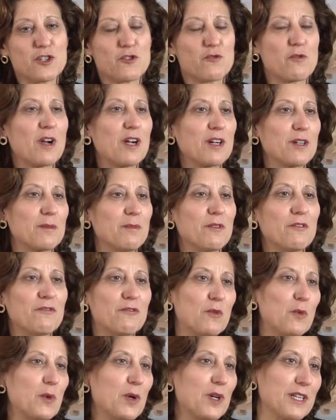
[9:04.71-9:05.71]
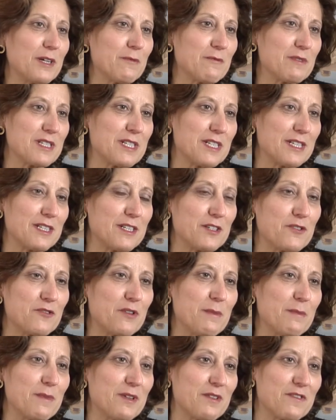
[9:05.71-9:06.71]
drug before that was in the
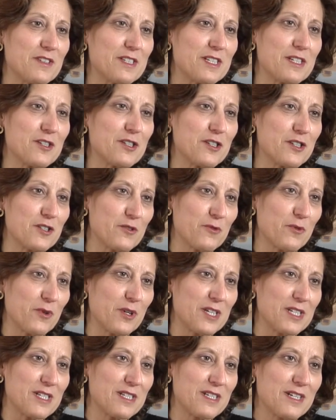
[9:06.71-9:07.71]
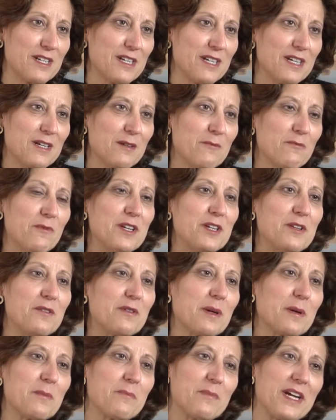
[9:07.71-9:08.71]
treatment of physician choice when you
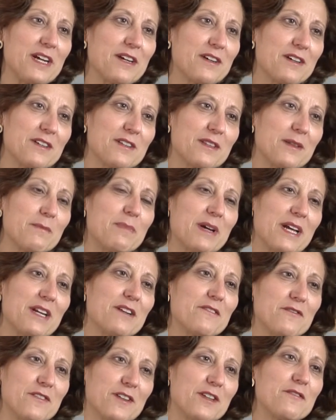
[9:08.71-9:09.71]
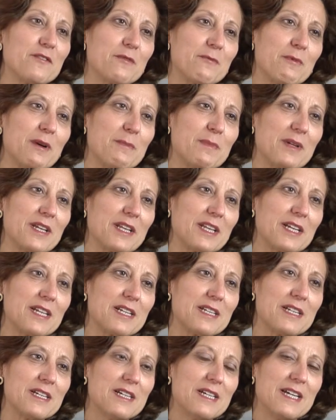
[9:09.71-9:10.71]
compared the benefit of
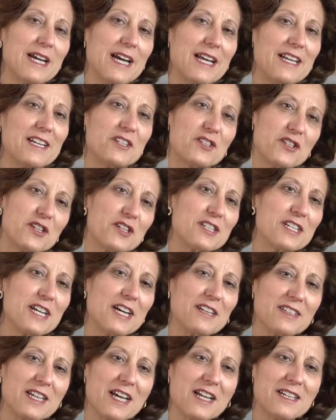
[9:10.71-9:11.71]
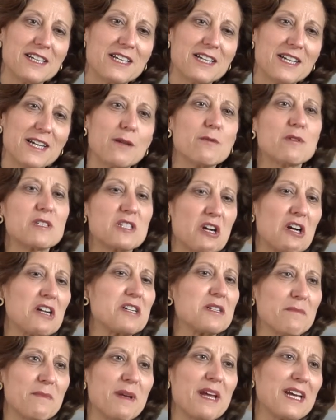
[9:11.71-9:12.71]
eribulin. And it turned out that it was hard
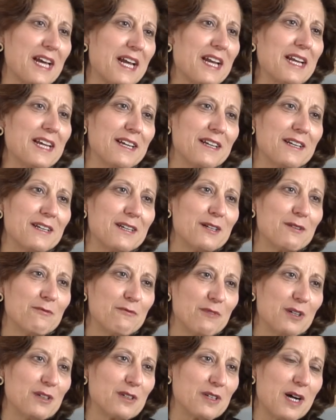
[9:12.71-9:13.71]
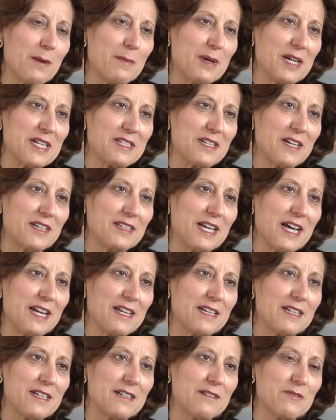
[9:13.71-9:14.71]
to make any real comment on that.
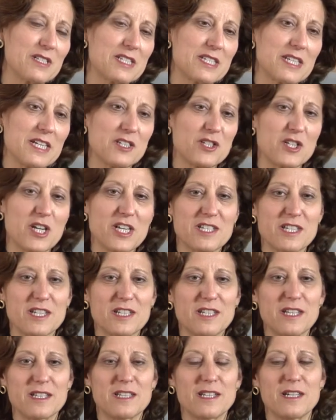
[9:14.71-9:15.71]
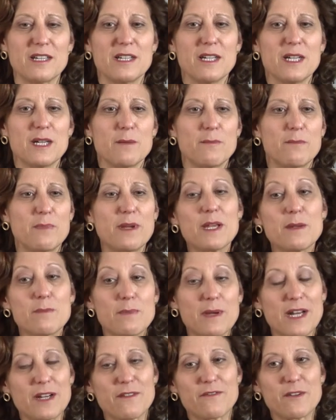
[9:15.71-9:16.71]
It was suggested that the big
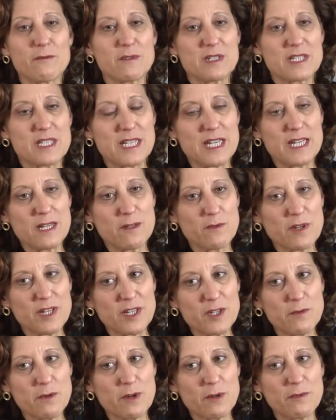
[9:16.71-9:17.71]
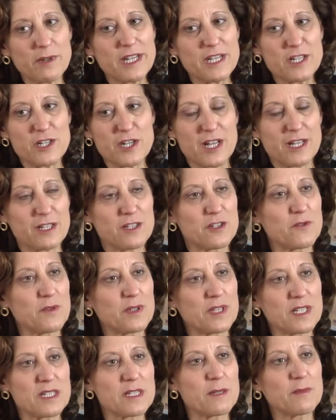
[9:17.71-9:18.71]
benefit was seen when you were re-challenged
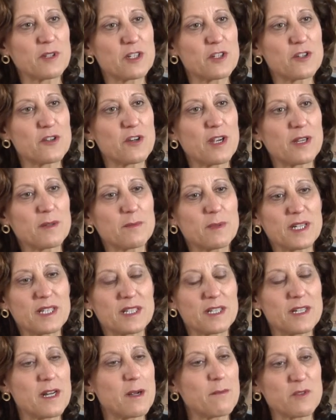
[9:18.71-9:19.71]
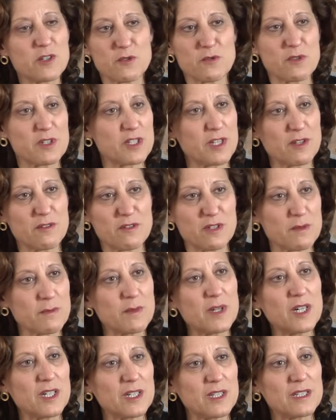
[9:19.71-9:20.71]
with a similar drug, but the numbers were so
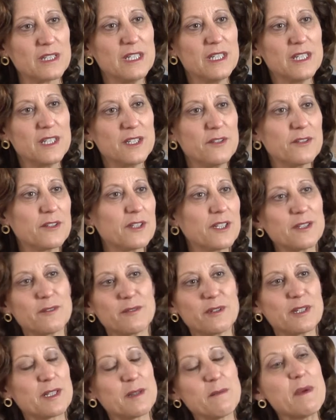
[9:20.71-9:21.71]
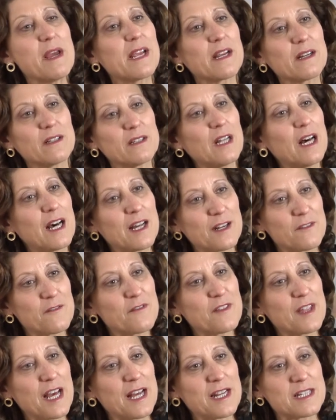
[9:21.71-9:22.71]
small, you couldn't really make a lot of
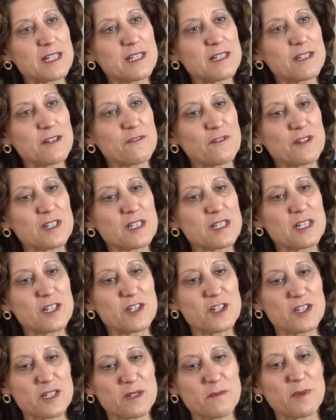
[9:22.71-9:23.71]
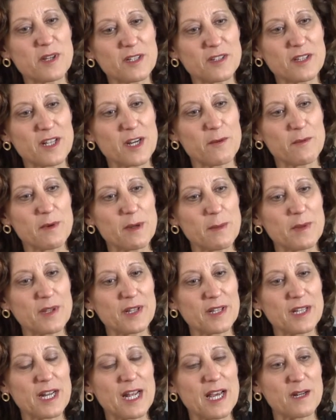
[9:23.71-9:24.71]
that difference. It just appeared that
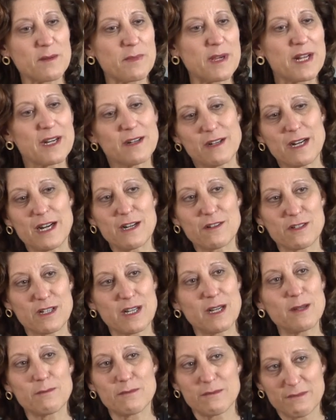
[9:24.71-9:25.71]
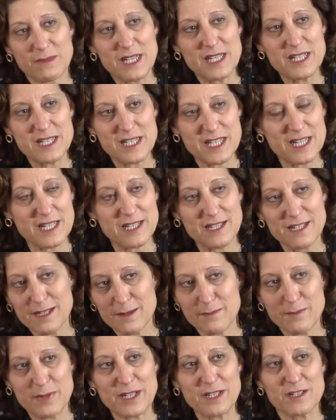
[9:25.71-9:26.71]
eribulin had a better outcome, indeed,
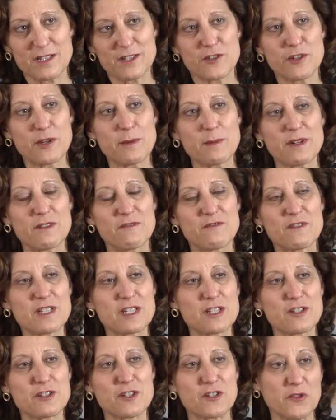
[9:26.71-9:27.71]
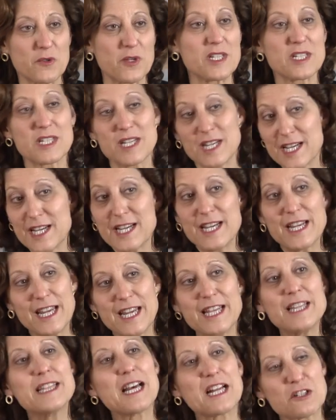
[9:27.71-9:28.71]
compared to treatment of physician choice
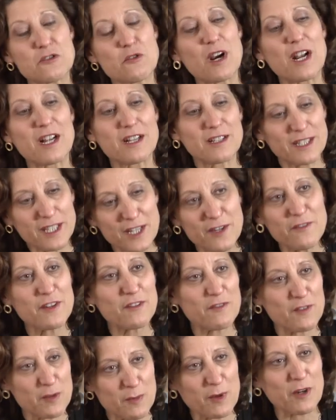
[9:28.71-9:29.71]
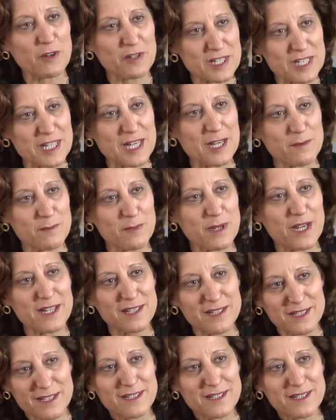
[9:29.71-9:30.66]
in that trial, even if you broke it down by